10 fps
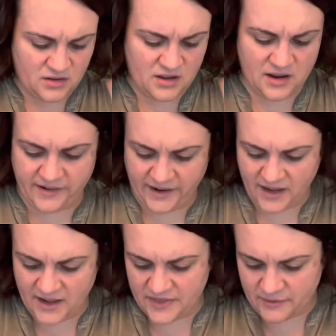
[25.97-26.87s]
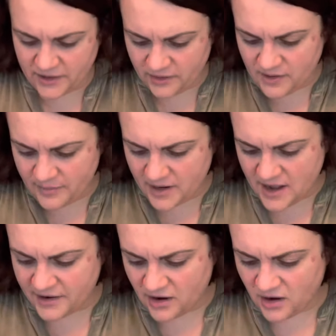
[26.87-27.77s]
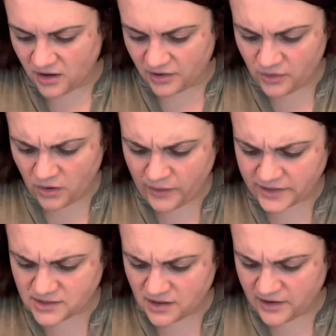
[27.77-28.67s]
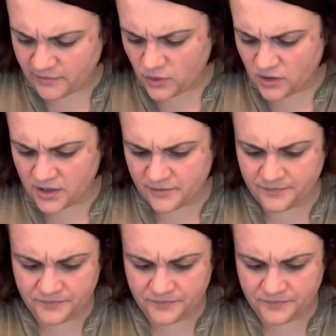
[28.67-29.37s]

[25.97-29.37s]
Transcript: All right, and then we're going to rub it on our Norwex cutting board.